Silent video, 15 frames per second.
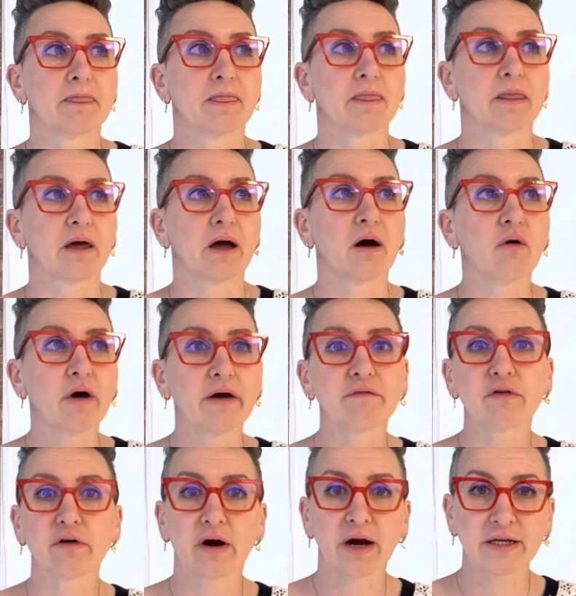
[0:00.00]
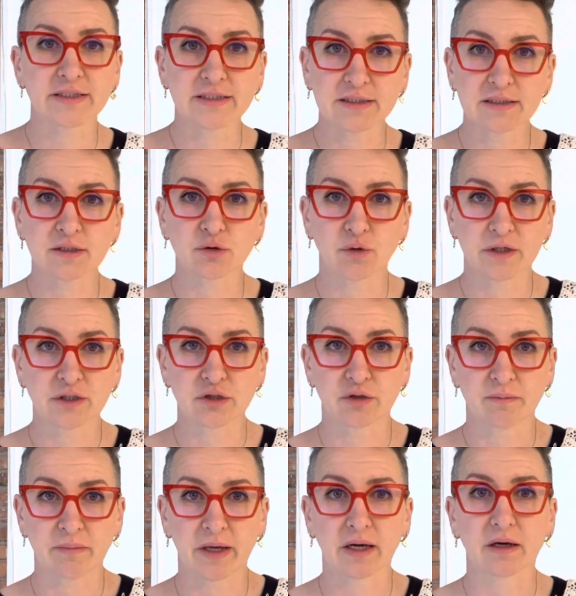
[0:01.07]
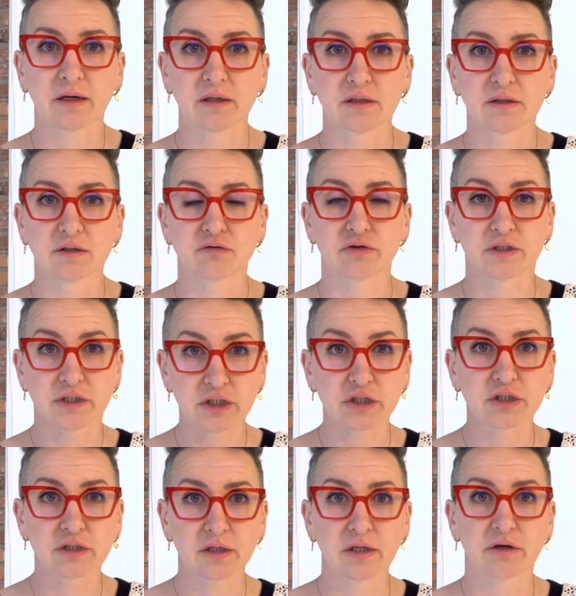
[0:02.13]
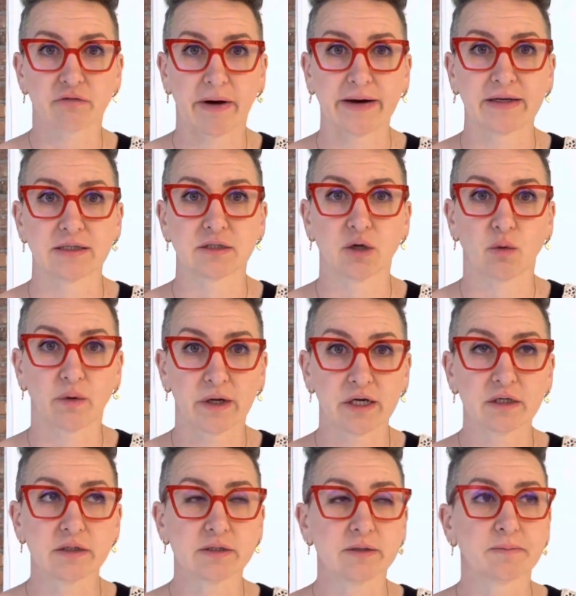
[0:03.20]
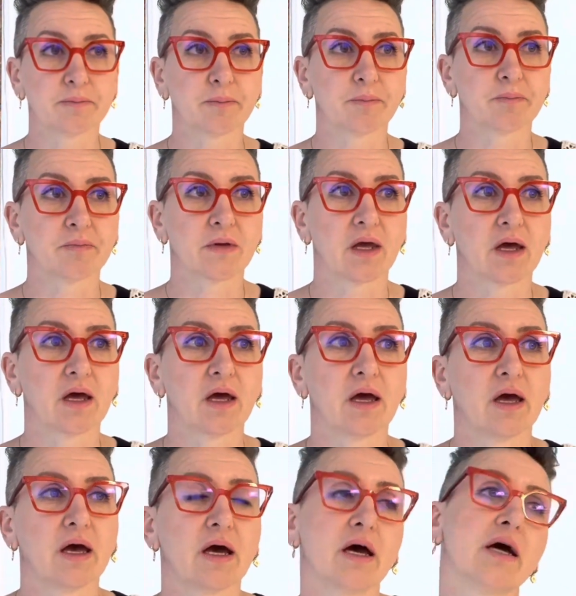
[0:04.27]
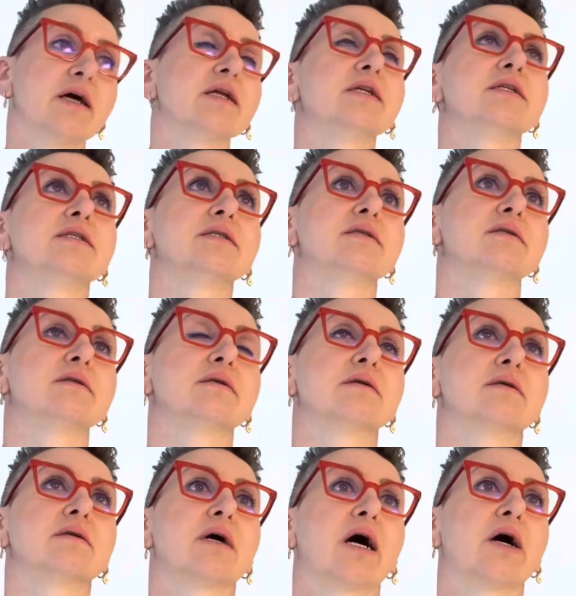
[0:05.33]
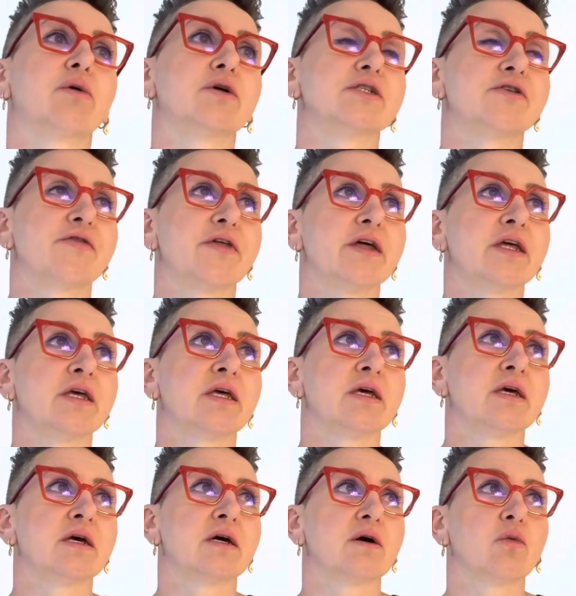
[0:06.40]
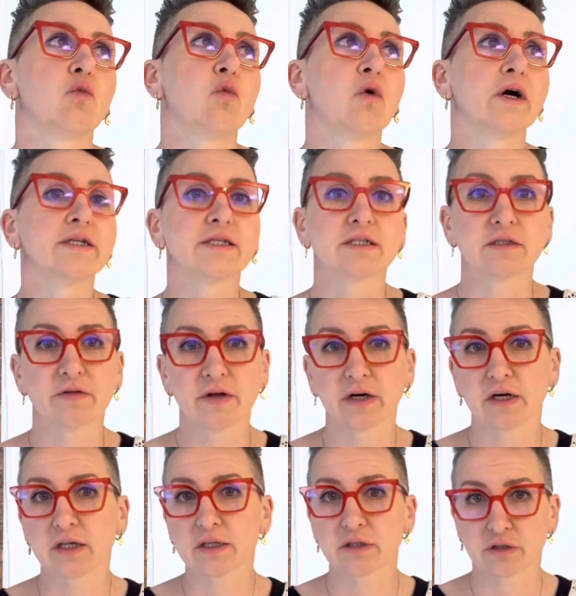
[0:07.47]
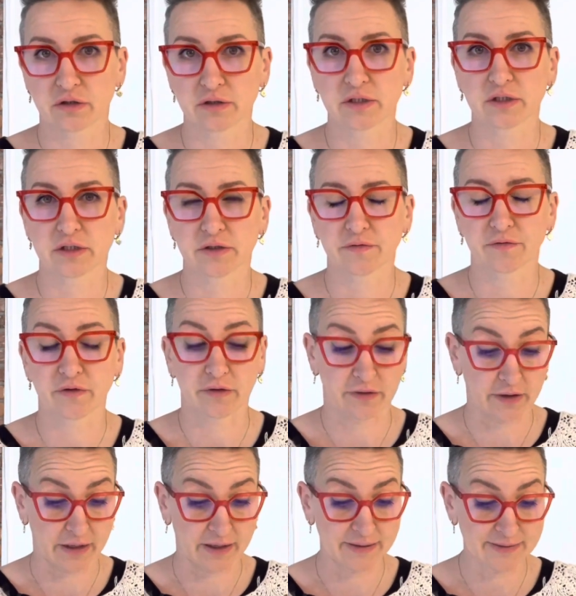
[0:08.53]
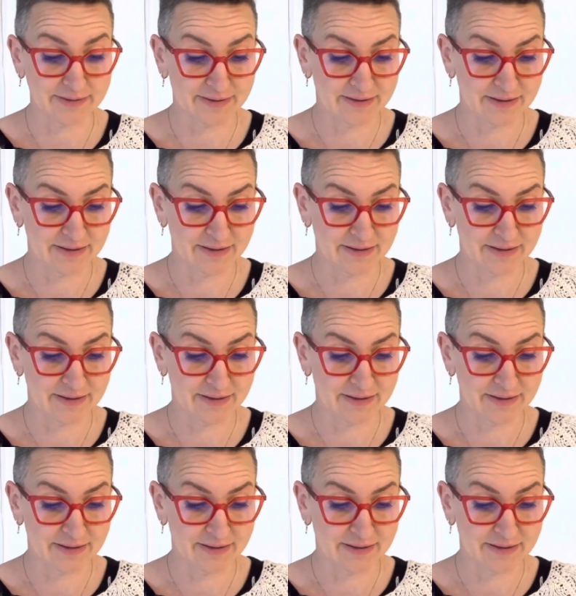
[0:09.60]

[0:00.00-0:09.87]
However, I didn't want to make traditional granny squares, and I was thinking, what is the alternative for that?